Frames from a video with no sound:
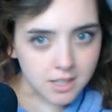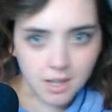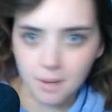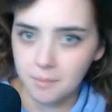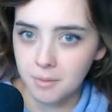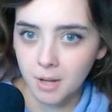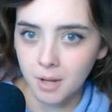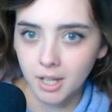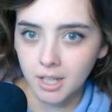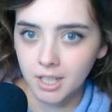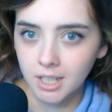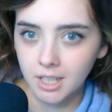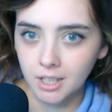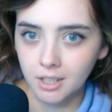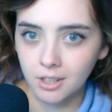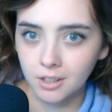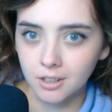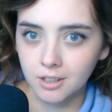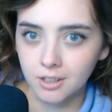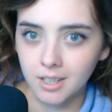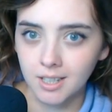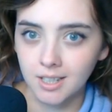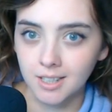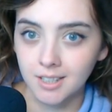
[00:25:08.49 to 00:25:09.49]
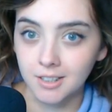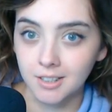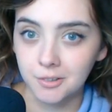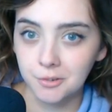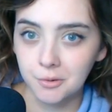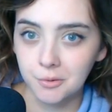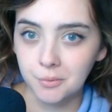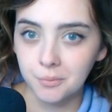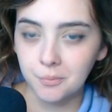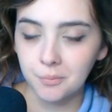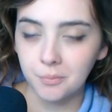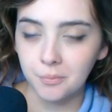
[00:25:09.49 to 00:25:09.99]
I'm not hearing
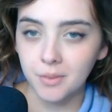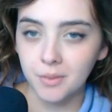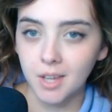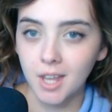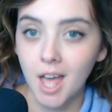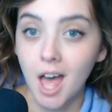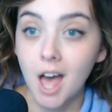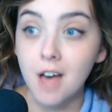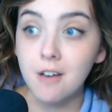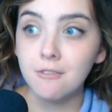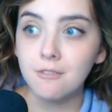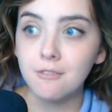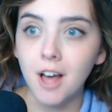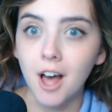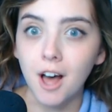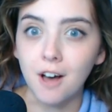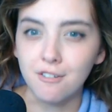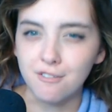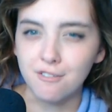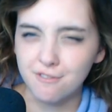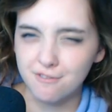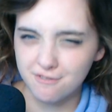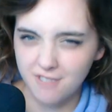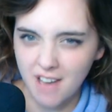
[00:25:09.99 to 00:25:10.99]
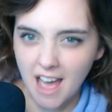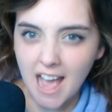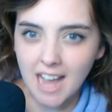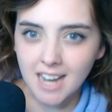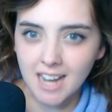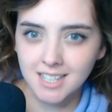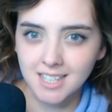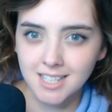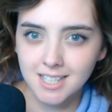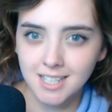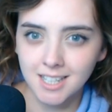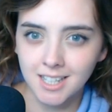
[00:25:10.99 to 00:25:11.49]
a
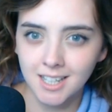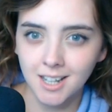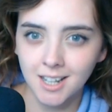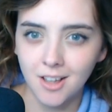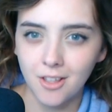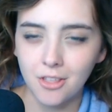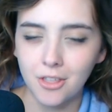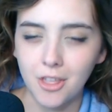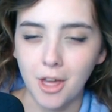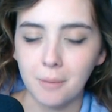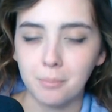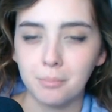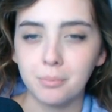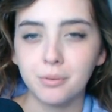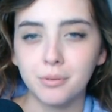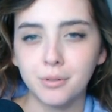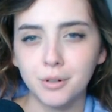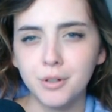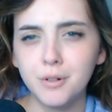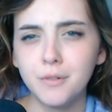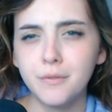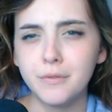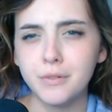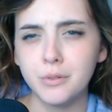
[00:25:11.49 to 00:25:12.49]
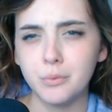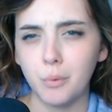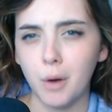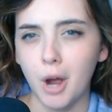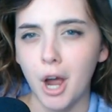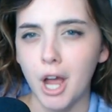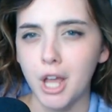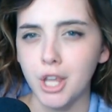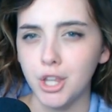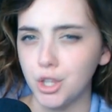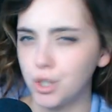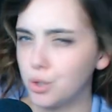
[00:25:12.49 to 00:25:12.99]
fact that proves why
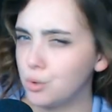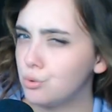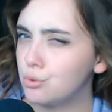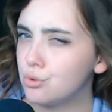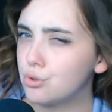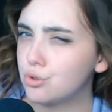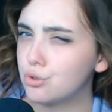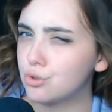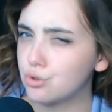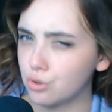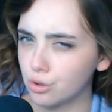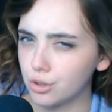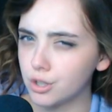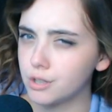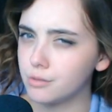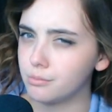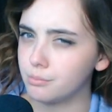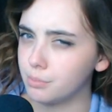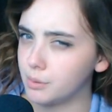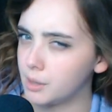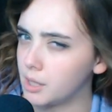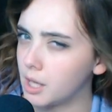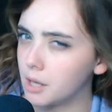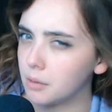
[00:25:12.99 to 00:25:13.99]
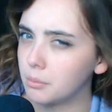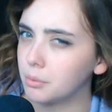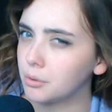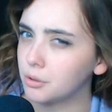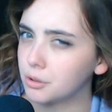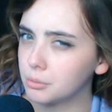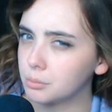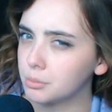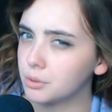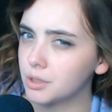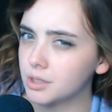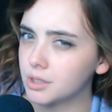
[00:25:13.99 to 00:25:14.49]
you shouldn't be able to
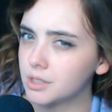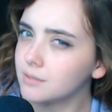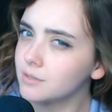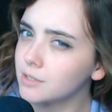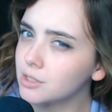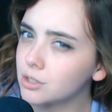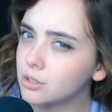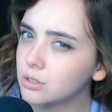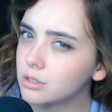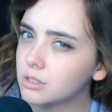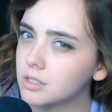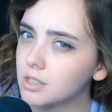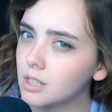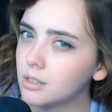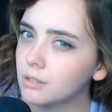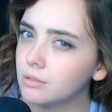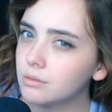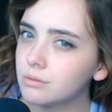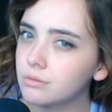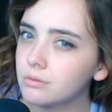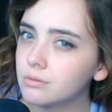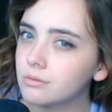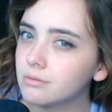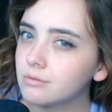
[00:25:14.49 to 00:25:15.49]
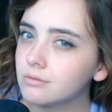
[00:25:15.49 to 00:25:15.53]
believe in yourself.